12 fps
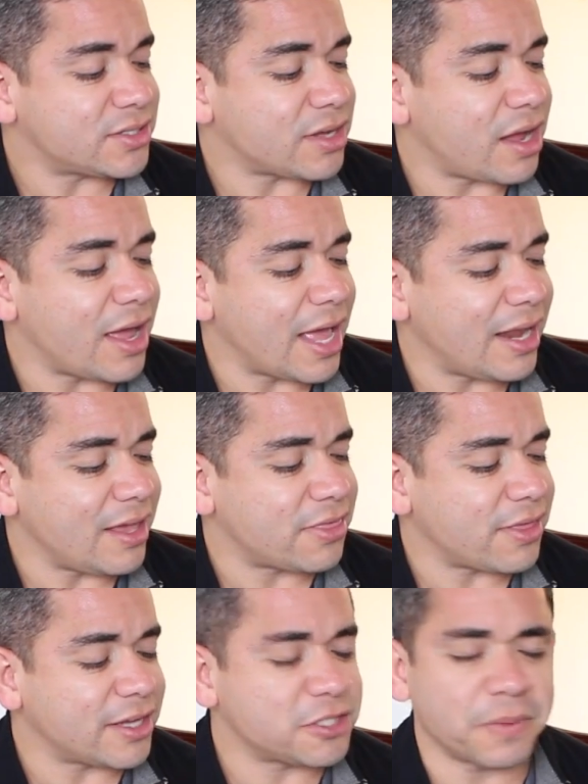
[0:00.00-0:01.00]
saw
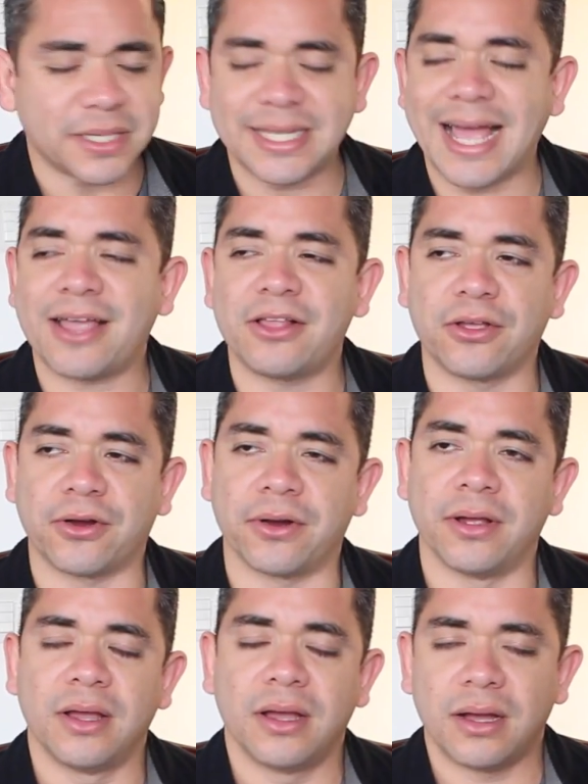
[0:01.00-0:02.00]
anything
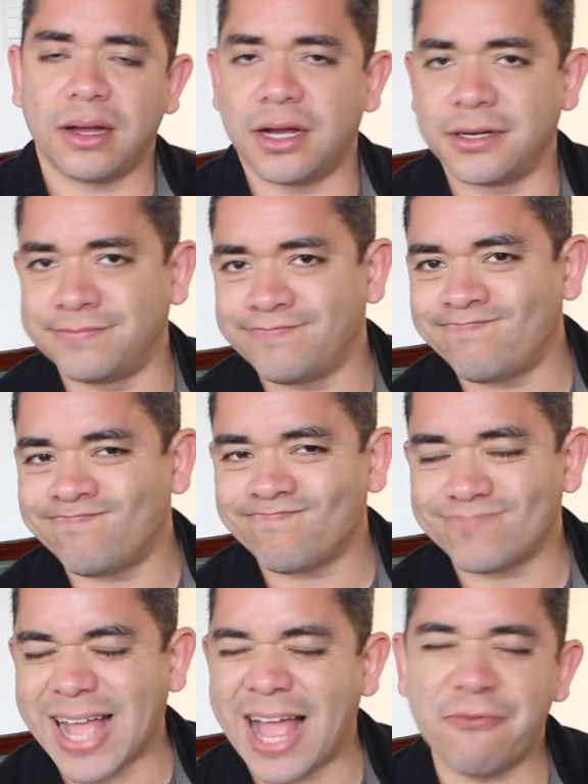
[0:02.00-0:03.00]
spectacular."
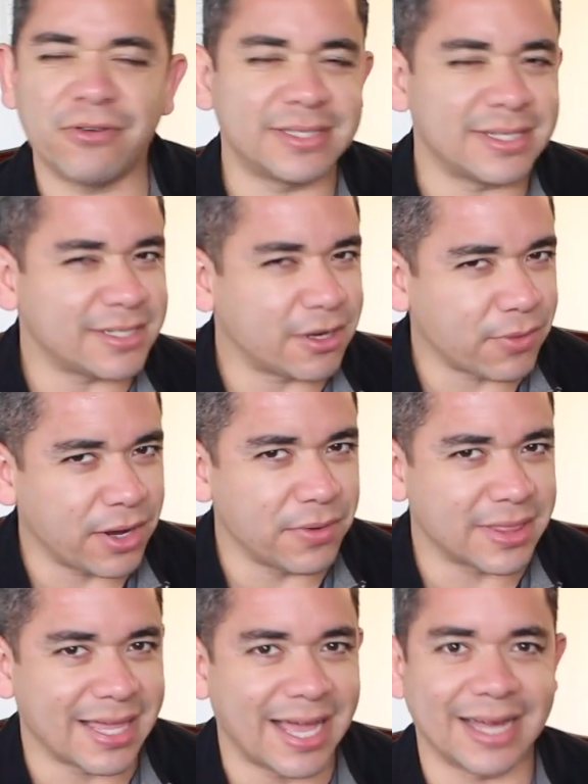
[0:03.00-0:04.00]
Um, I would disagree
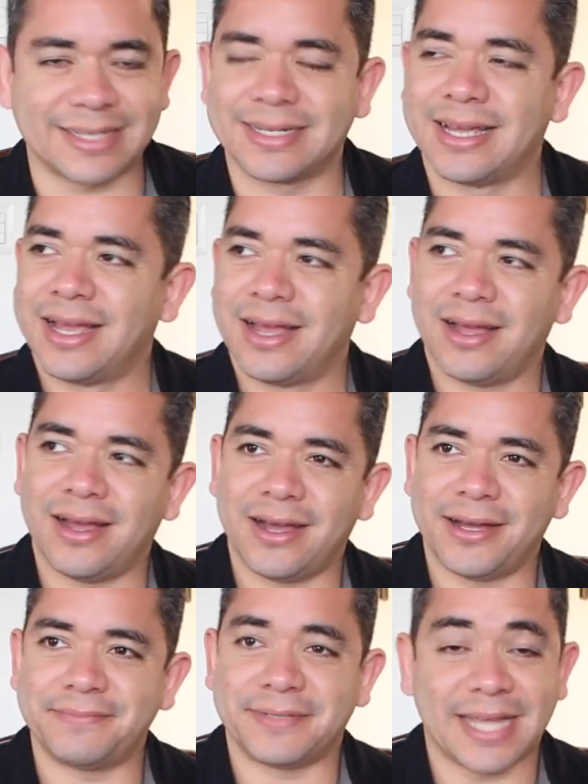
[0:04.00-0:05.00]
with that.
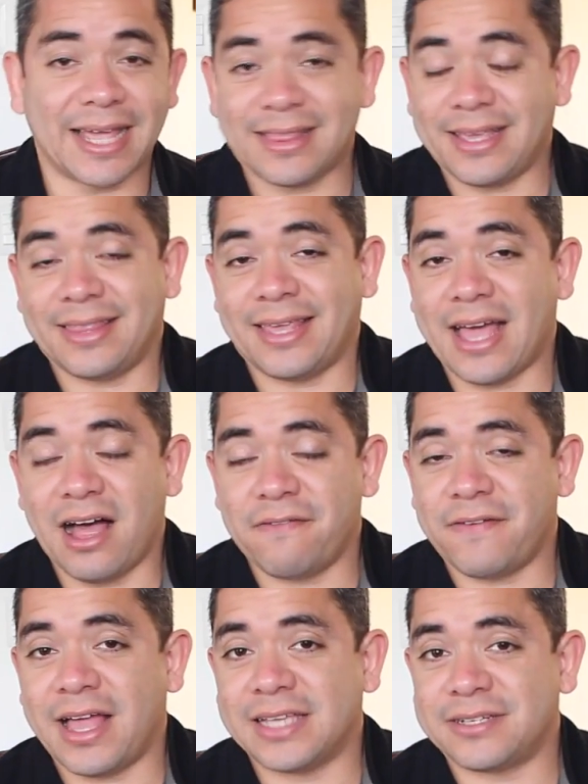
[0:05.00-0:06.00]
Uh, sadly, the
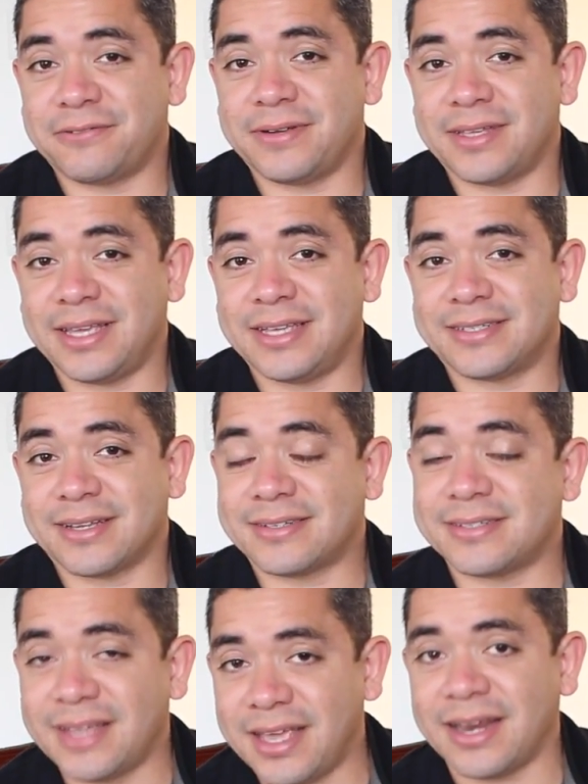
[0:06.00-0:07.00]
Alpha hasn't really
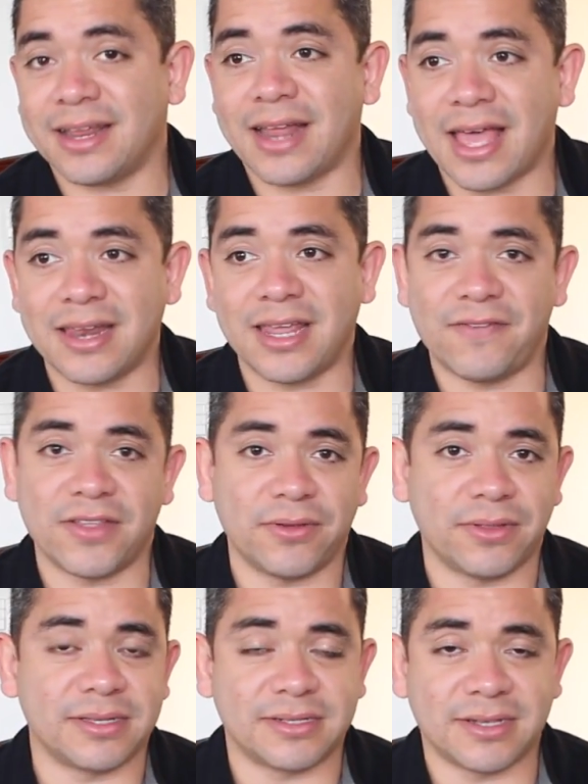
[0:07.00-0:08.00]
succeeded, and even
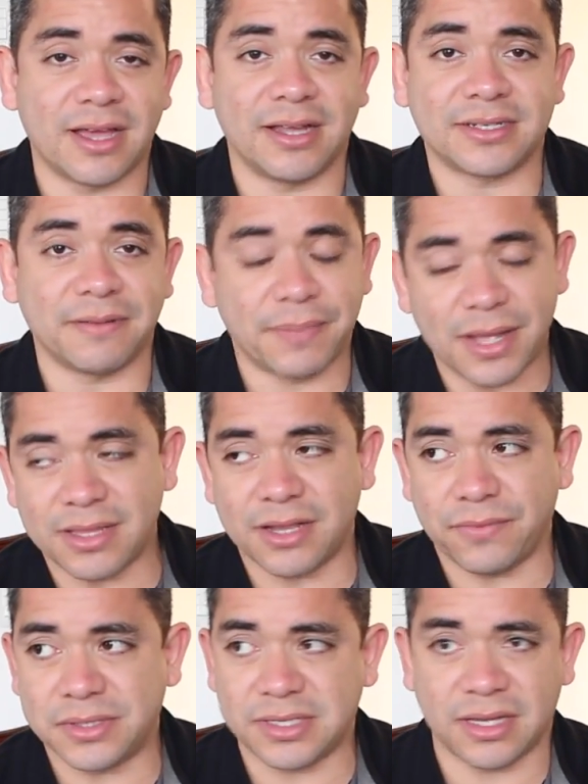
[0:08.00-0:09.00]
though the design is
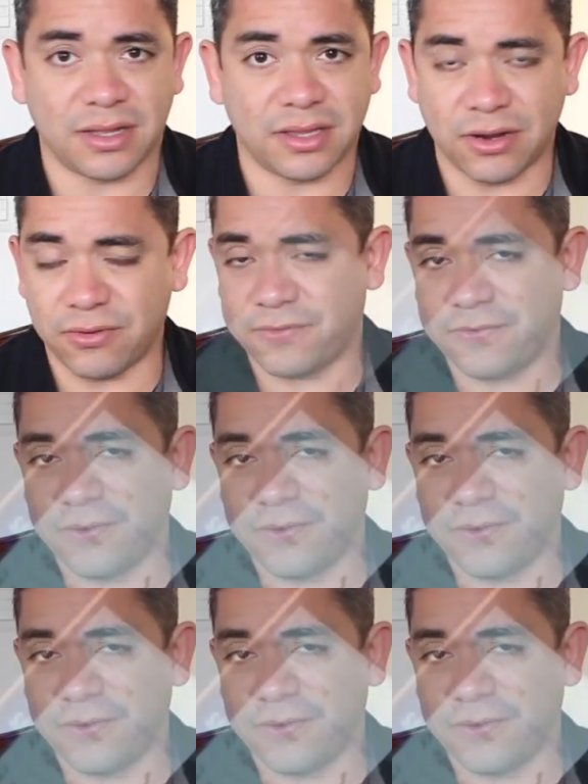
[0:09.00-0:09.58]
compelling, we see it on the Note